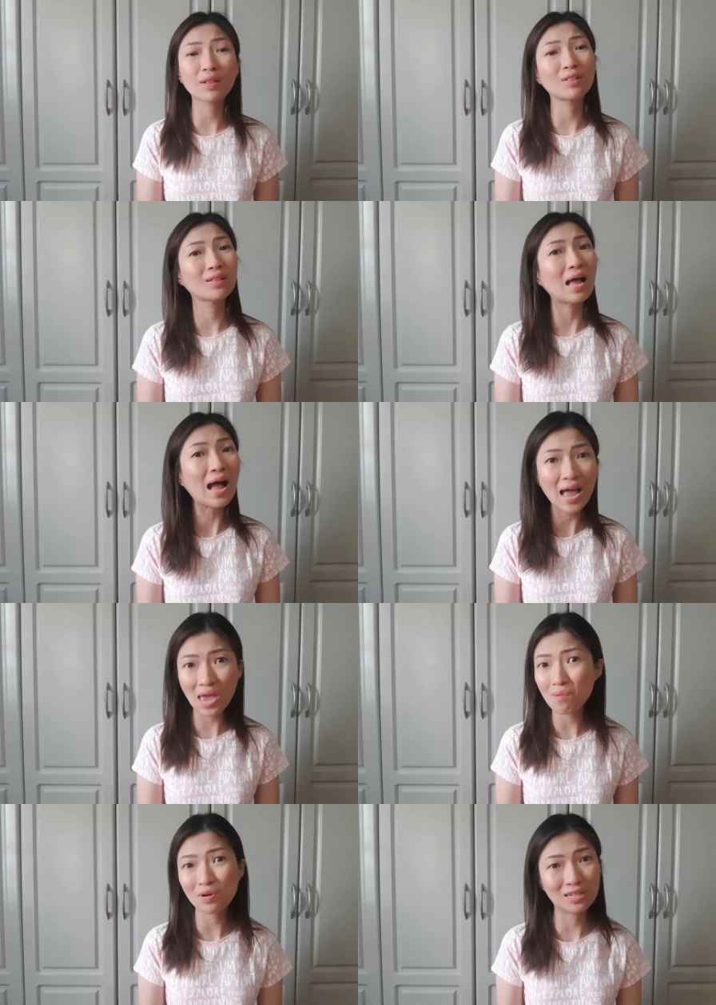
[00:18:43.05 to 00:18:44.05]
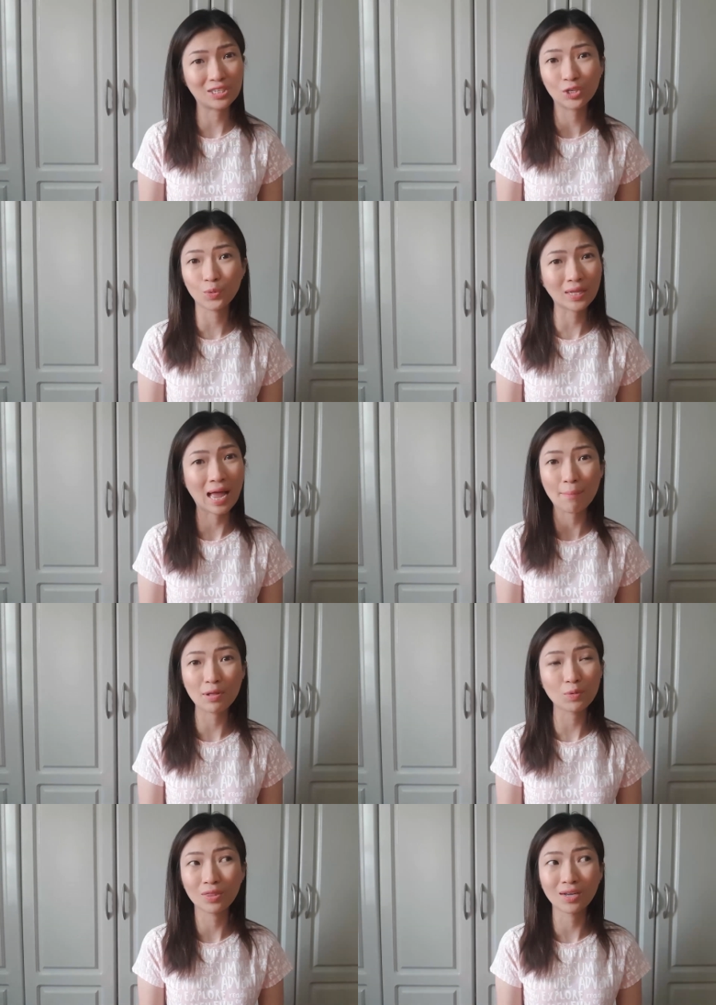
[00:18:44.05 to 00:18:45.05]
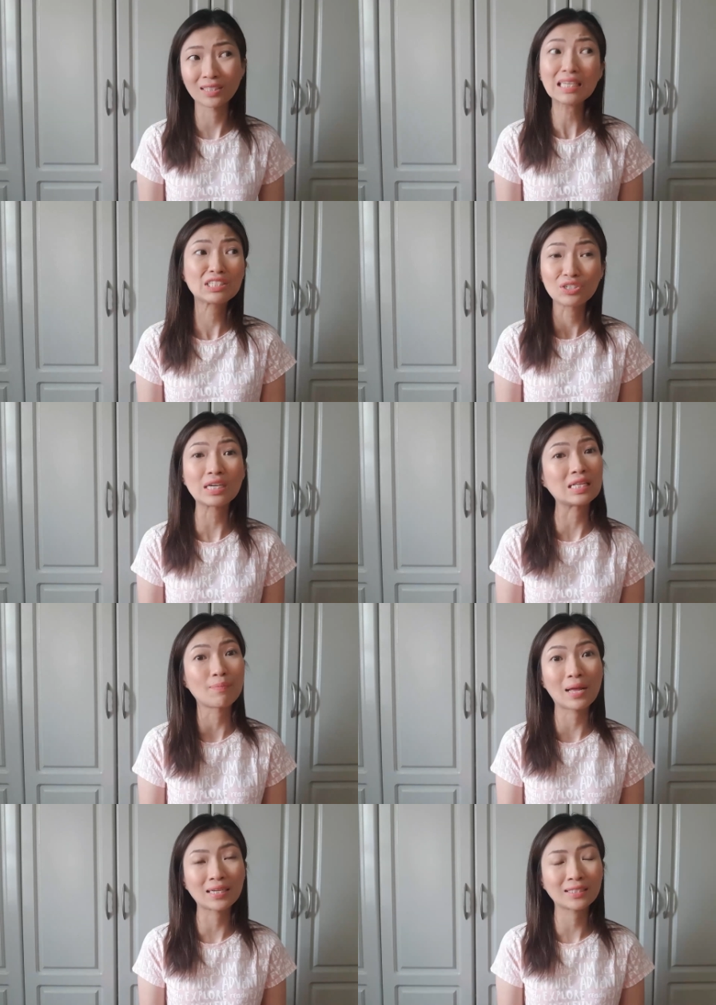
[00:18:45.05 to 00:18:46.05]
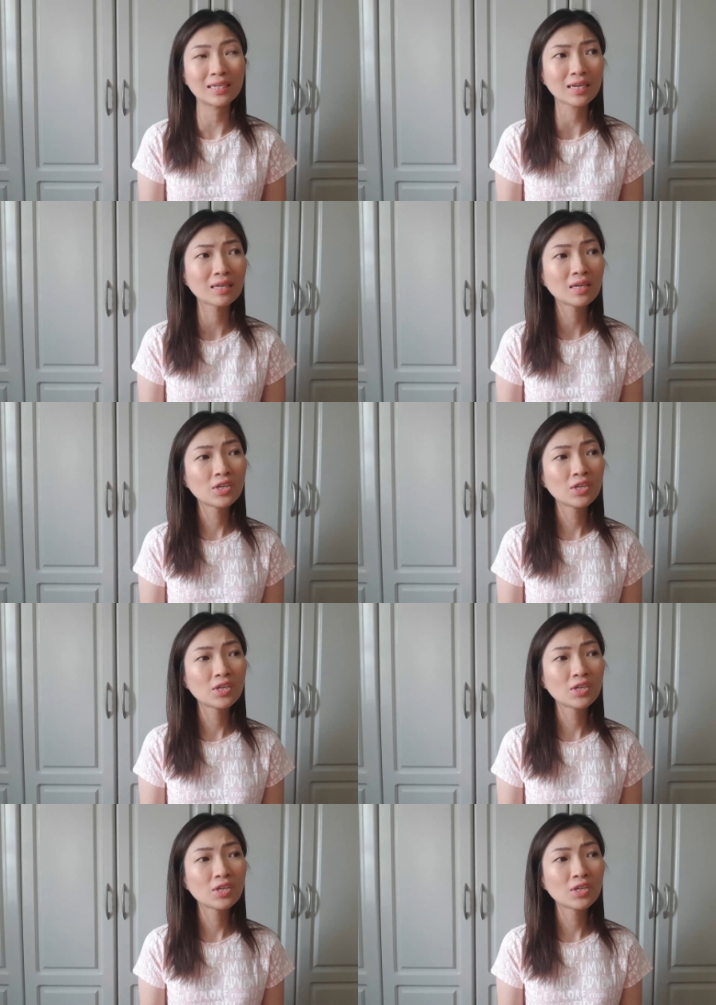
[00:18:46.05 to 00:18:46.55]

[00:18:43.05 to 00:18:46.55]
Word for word: But I am really sure what happened with us. It's really plastic.